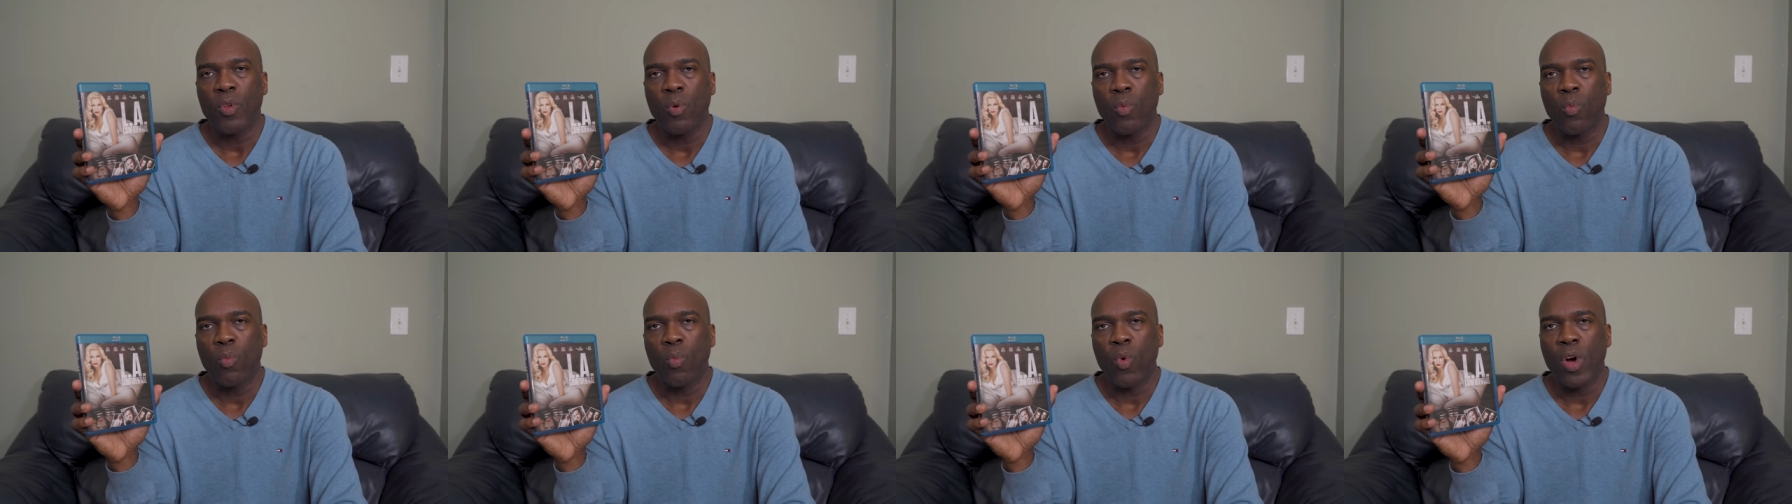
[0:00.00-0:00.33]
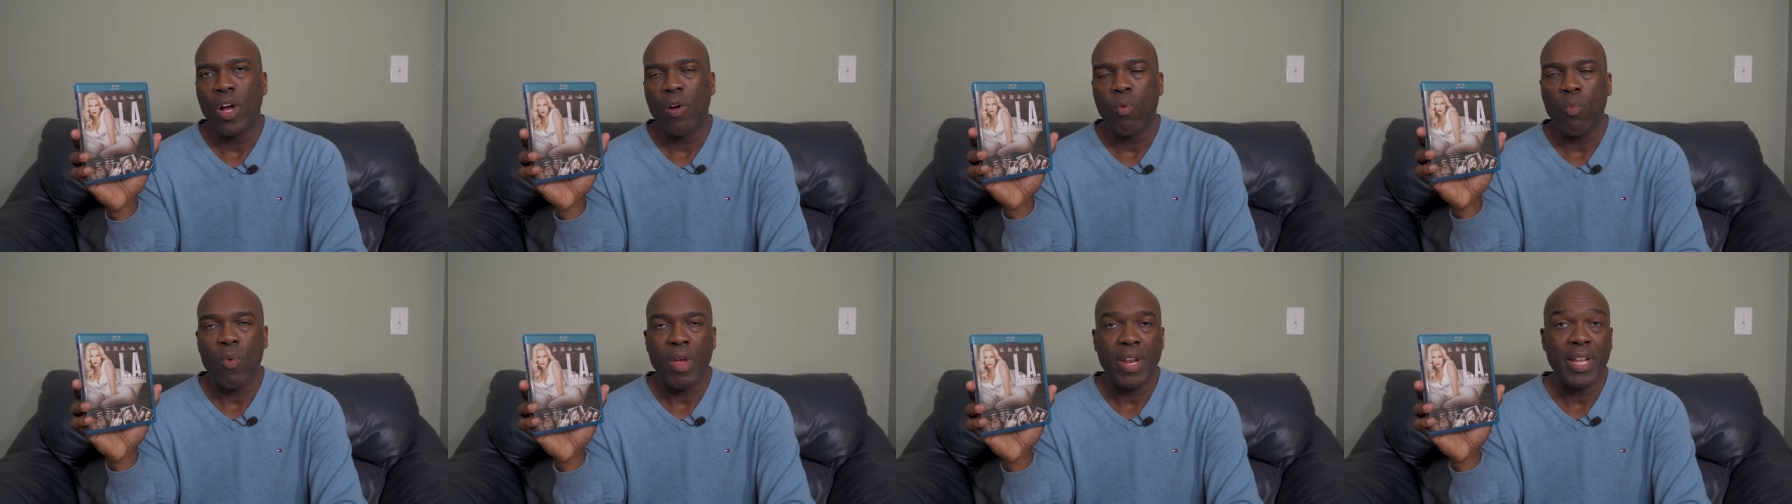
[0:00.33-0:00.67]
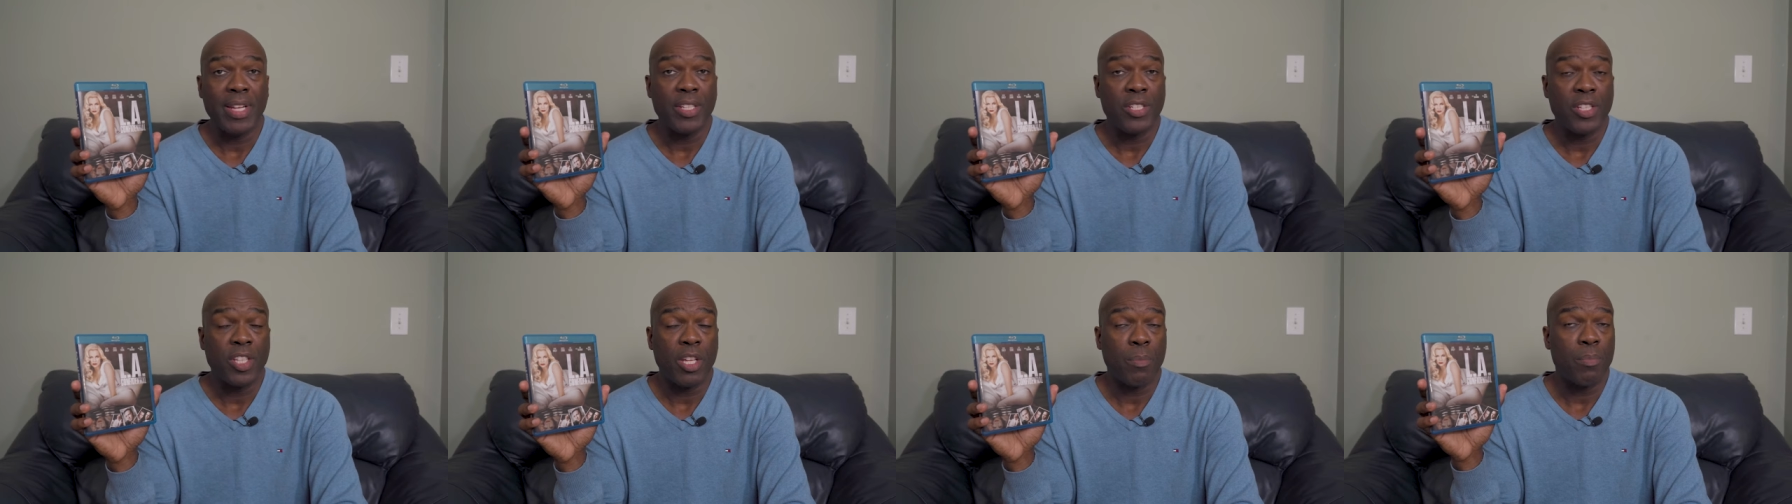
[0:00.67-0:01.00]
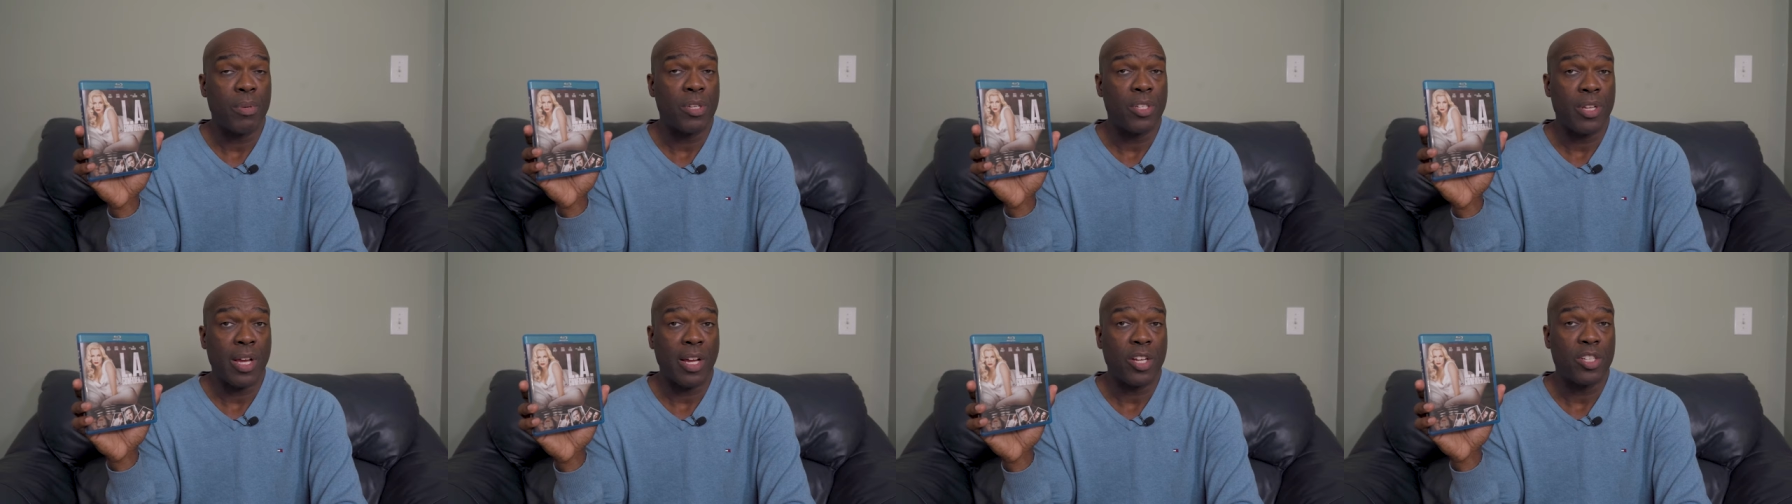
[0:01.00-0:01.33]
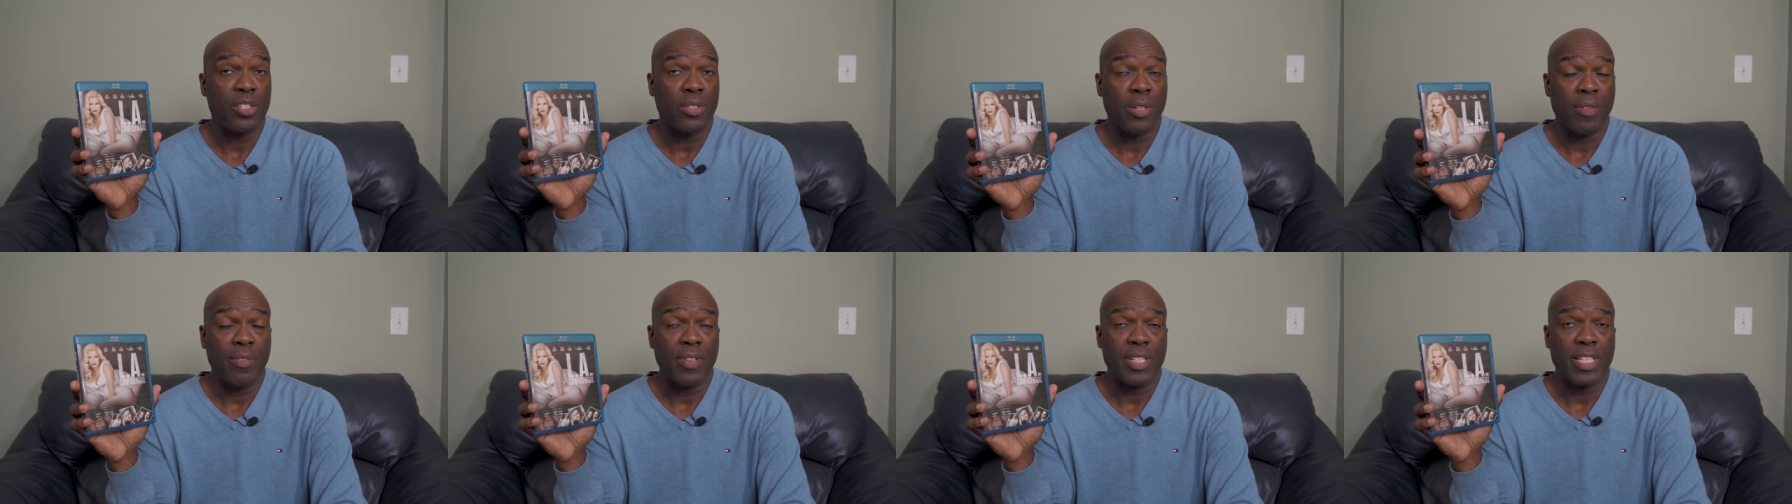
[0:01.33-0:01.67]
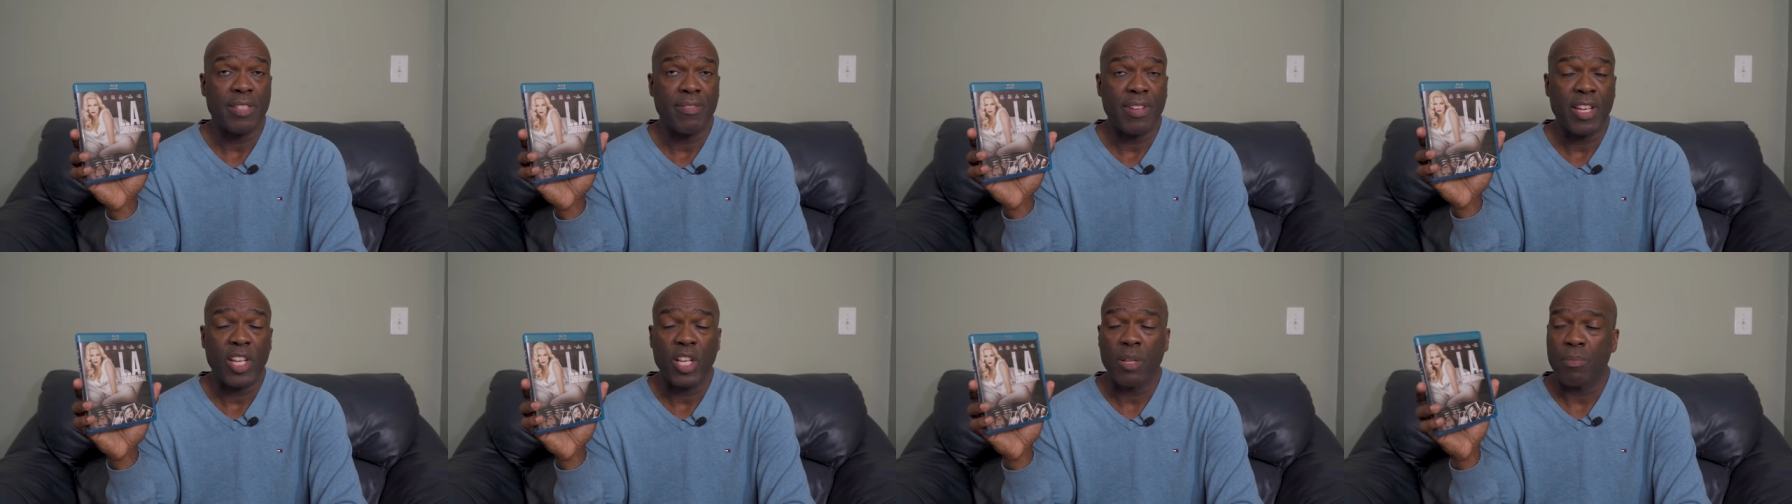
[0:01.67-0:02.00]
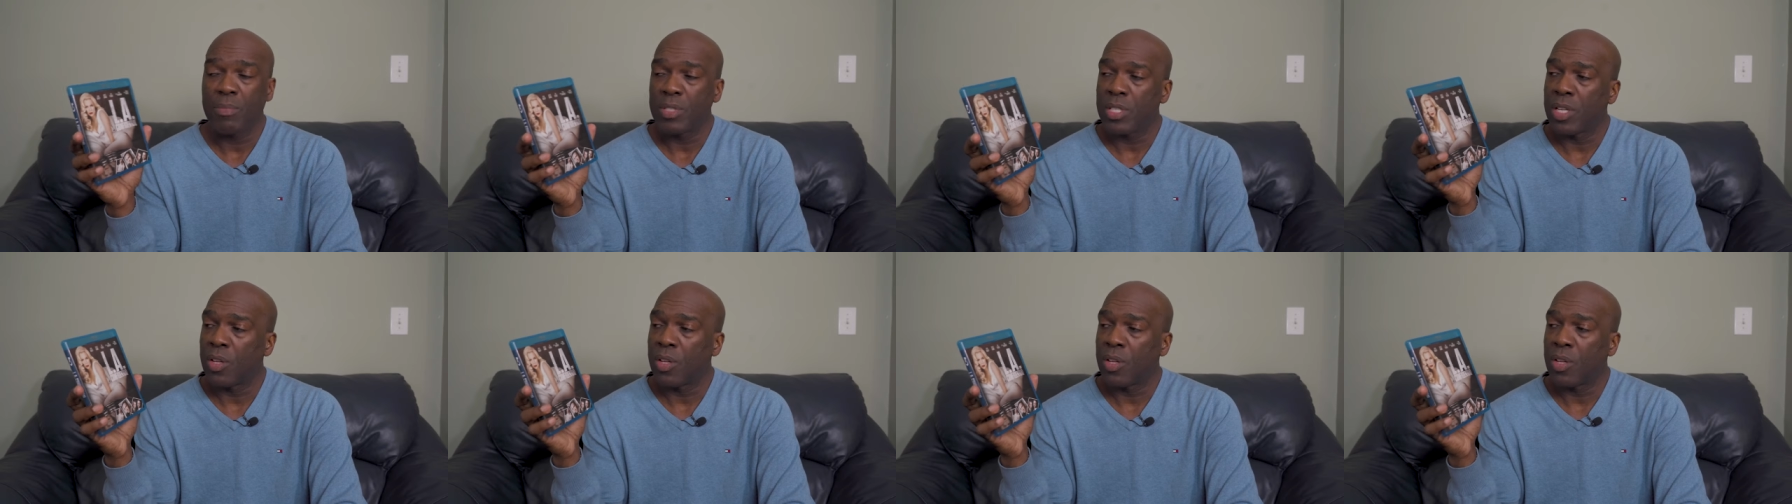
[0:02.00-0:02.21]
what went into the production of this film.